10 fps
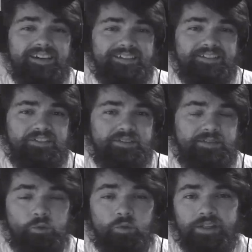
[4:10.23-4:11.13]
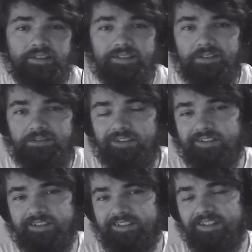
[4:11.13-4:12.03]
just crazy stuff,
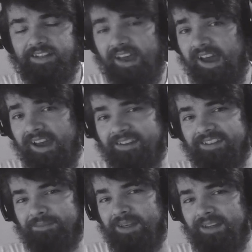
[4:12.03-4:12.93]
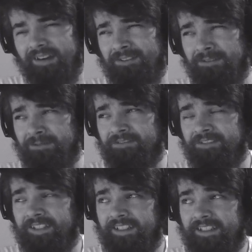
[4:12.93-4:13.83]
like an axe made out of
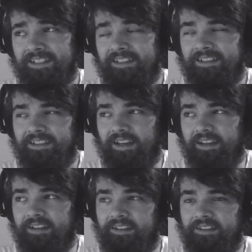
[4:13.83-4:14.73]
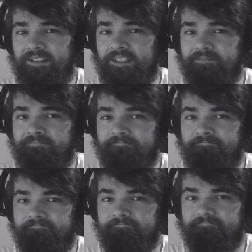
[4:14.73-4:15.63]
a
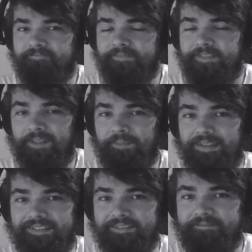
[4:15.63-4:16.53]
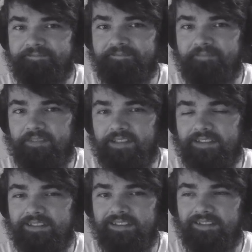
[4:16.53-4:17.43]
something,
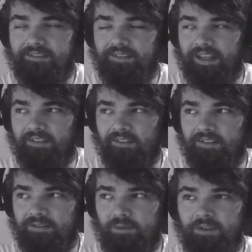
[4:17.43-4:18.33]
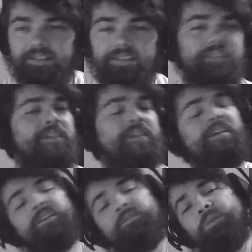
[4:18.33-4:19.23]
at a loss for words.
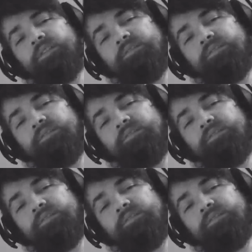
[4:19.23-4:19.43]
But